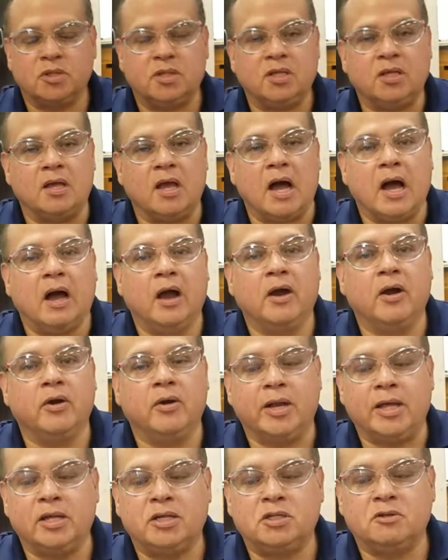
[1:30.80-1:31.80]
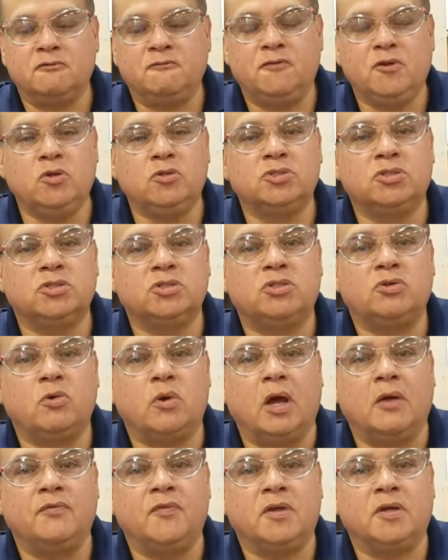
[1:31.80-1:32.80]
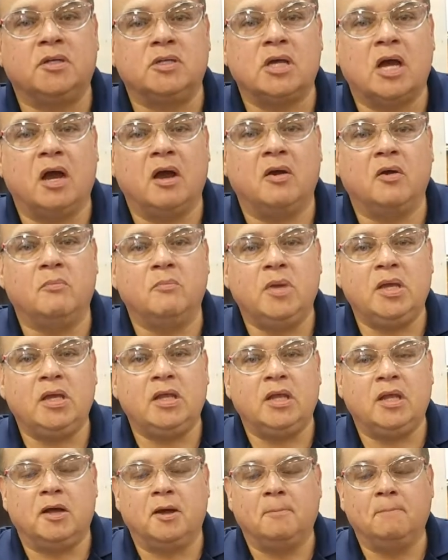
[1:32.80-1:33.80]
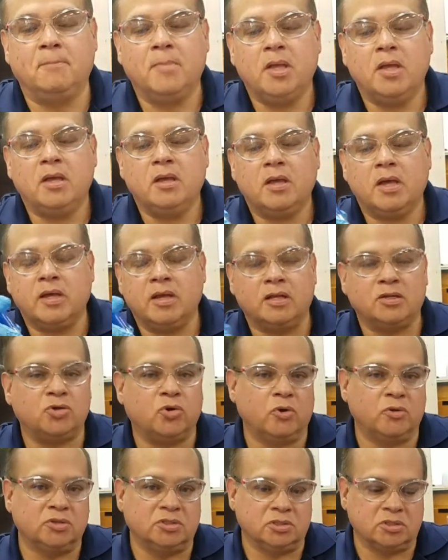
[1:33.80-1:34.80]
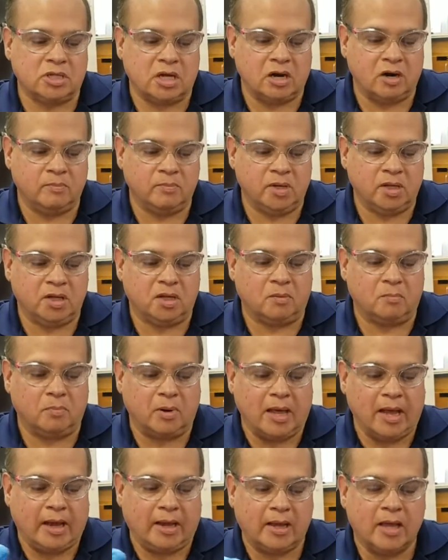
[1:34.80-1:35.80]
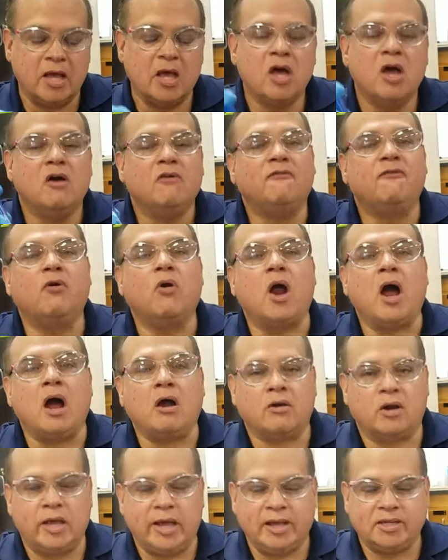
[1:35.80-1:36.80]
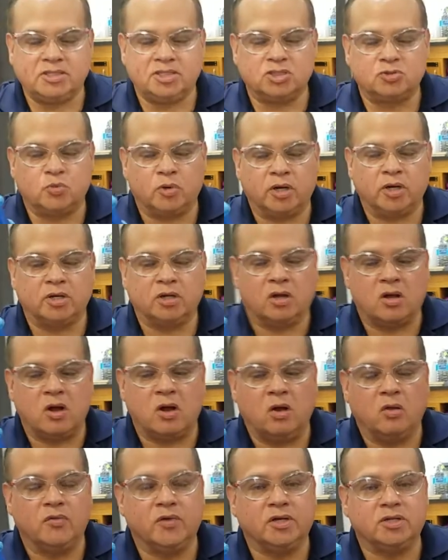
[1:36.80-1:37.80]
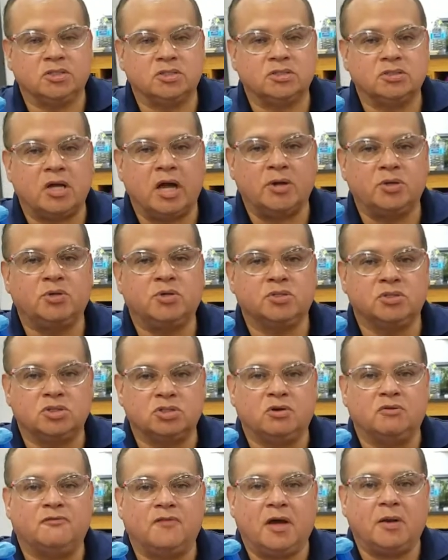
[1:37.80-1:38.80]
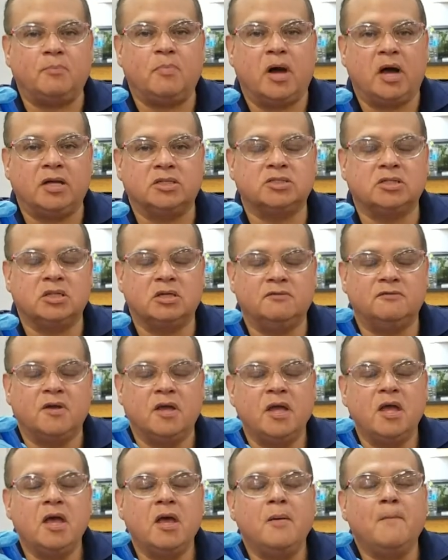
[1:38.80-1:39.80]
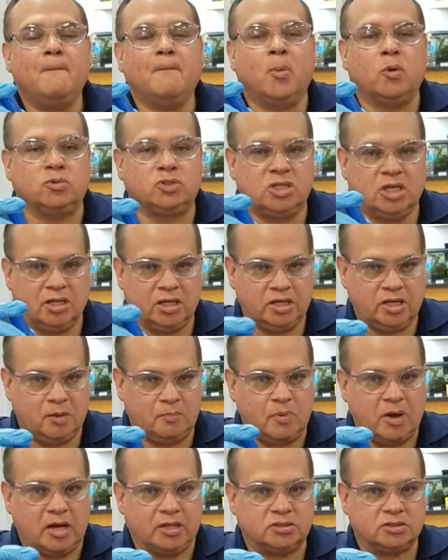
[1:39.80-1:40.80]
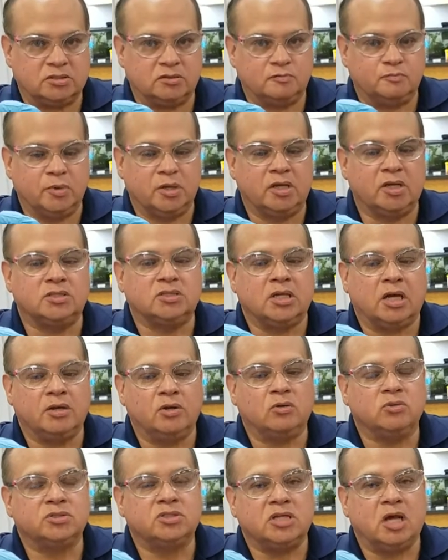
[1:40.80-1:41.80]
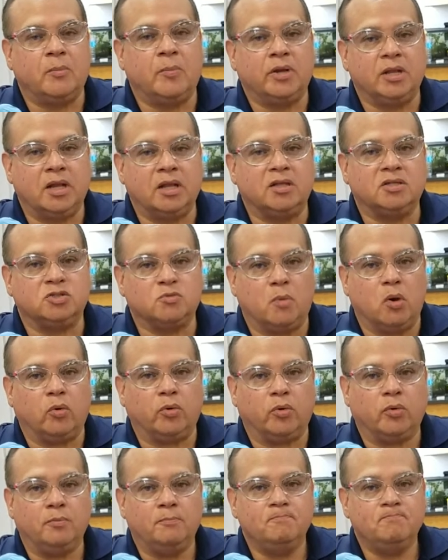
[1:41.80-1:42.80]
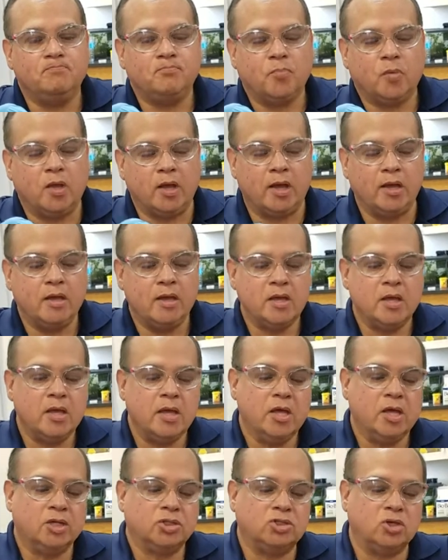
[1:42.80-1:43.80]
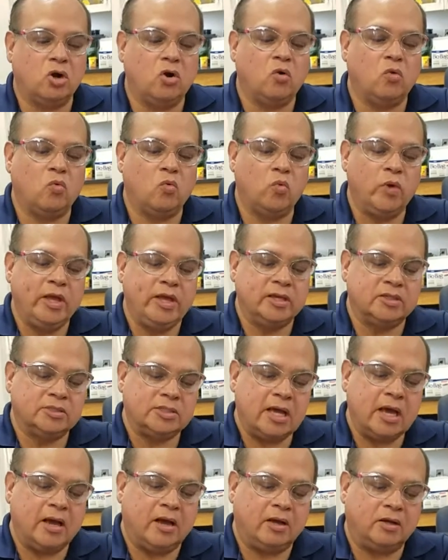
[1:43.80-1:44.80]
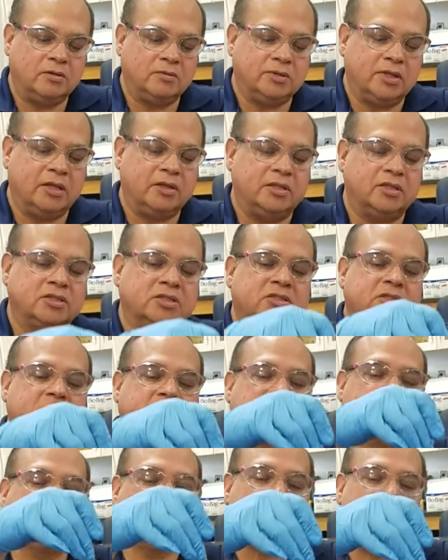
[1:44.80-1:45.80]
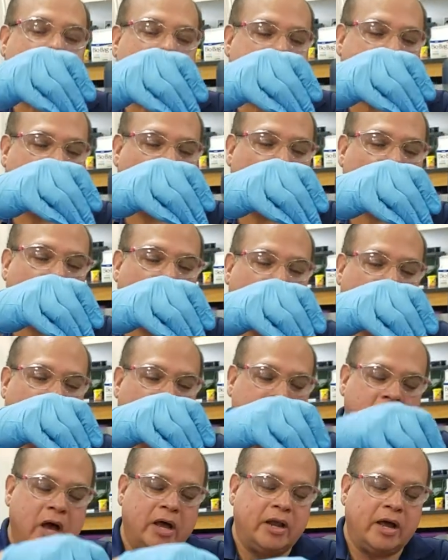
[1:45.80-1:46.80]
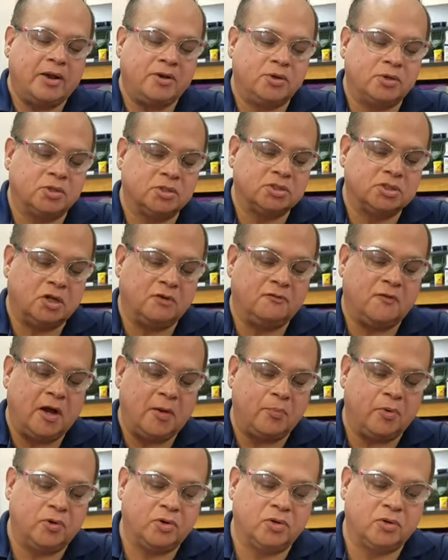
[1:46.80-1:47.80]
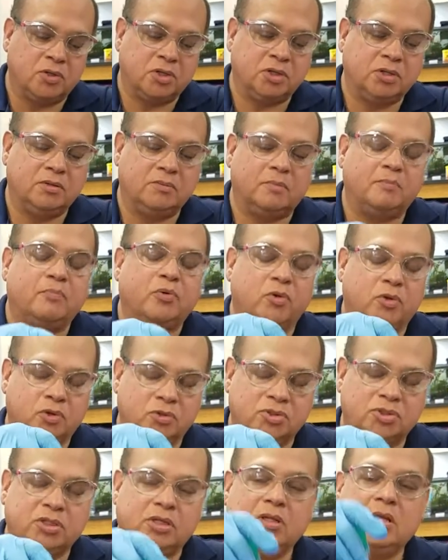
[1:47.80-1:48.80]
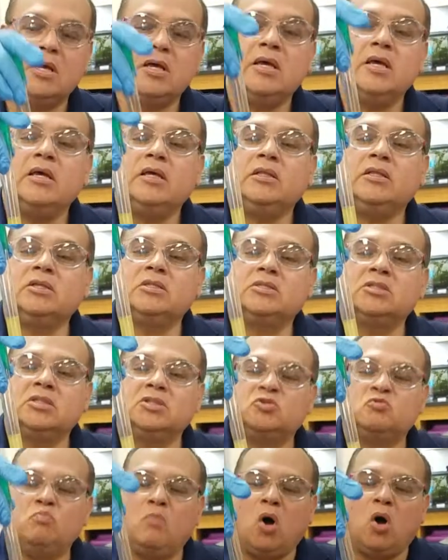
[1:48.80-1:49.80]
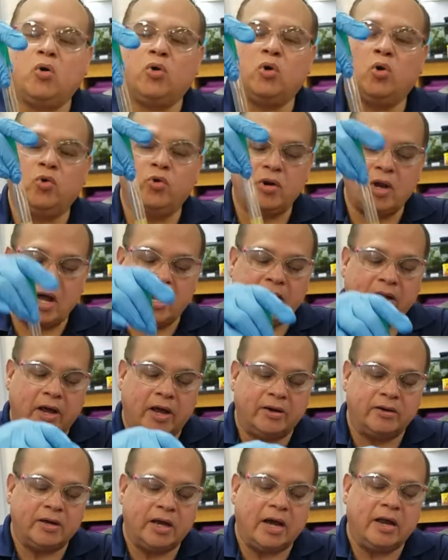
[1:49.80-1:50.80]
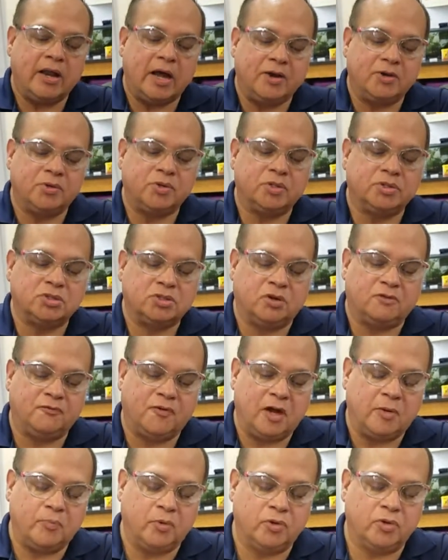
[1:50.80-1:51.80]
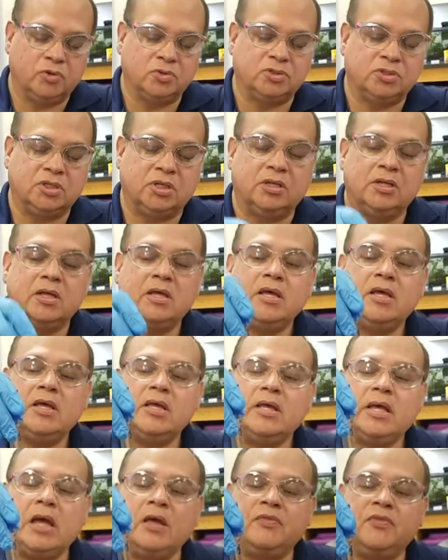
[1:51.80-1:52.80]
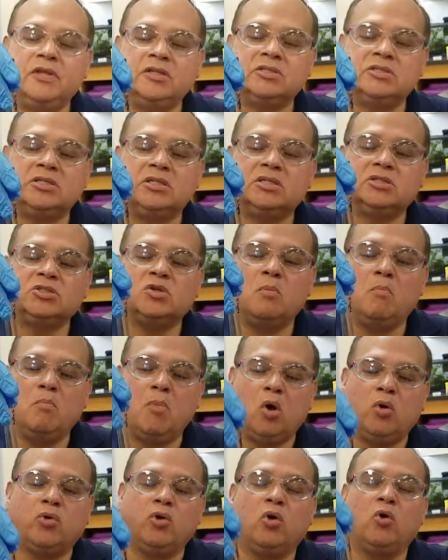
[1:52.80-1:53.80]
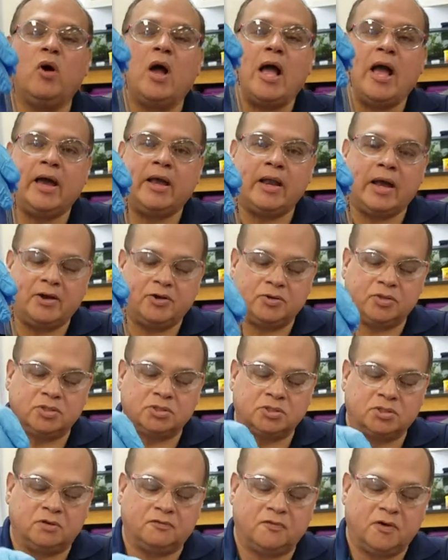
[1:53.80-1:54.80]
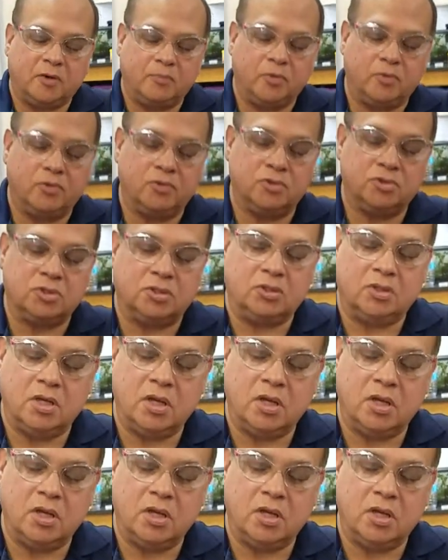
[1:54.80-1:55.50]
the iron, it diffuses throughout the entire medium and it turns the entire medium black. For our cases, we're going to call this hydrogen sulfide positive, motility positive, because I know salmonella is motile. Okay? So we can tell that this is non-motile, non-hydrogen sulfide production, producing. This is motile, non-hydrogen sulfide producing. And this is motile and hydrogen sulfide producing.